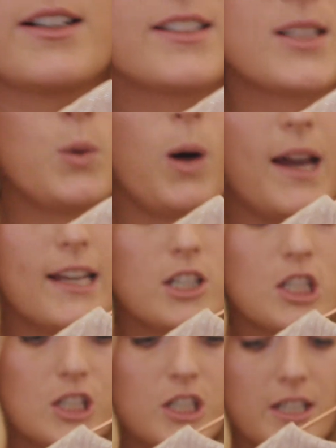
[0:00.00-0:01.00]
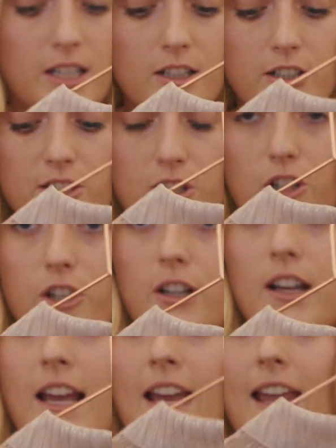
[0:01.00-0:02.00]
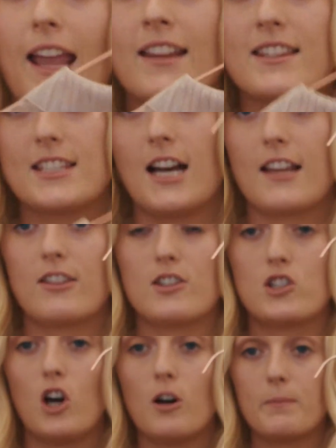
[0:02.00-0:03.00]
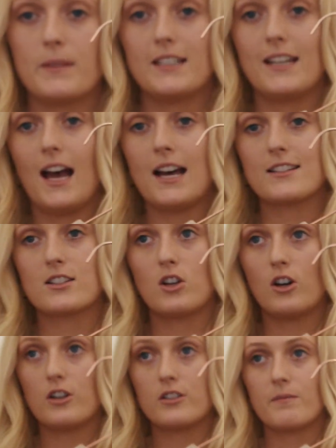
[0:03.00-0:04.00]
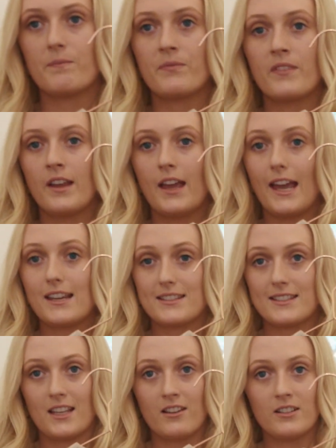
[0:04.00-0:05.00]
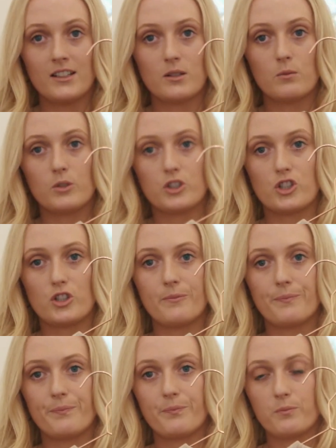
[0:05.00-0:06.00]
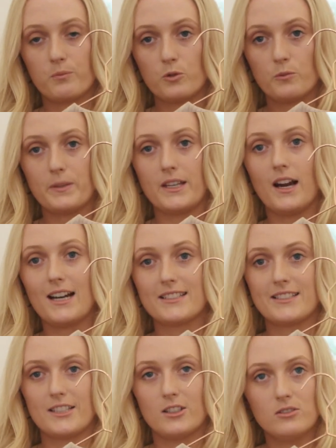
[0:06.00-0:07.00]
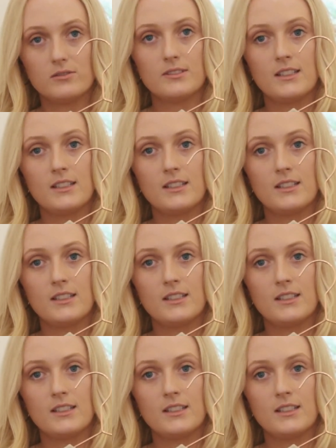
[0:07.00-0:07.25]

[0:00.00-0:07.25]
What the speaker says: It is quite sheer, so inside the top it has got a singlet, which would be ideal.